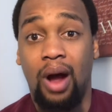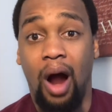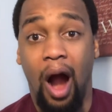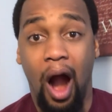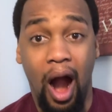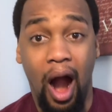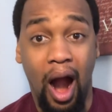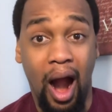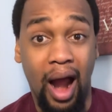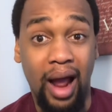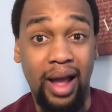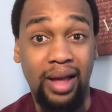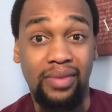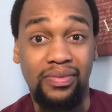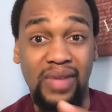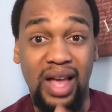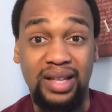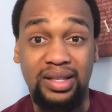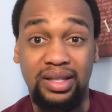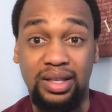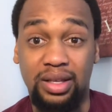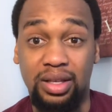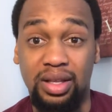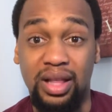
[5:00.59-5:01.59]
right,
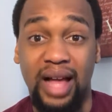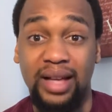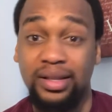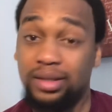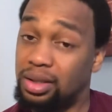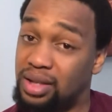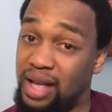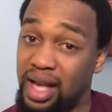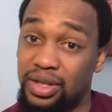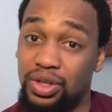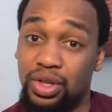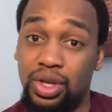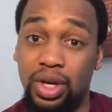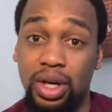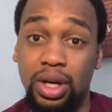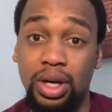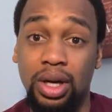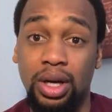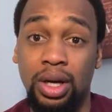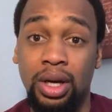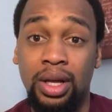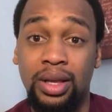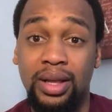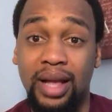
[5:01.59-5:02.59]
that's
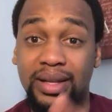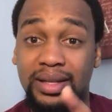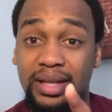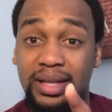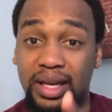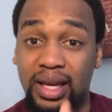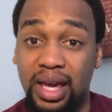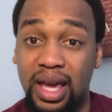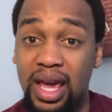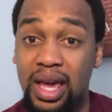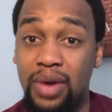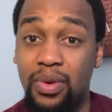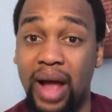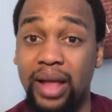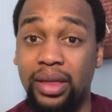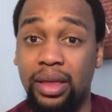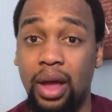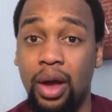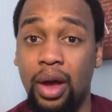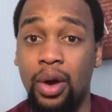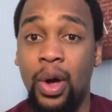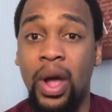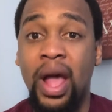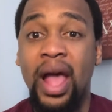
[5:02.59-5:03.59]
good. That's a key right
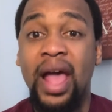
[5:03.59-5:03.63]
there.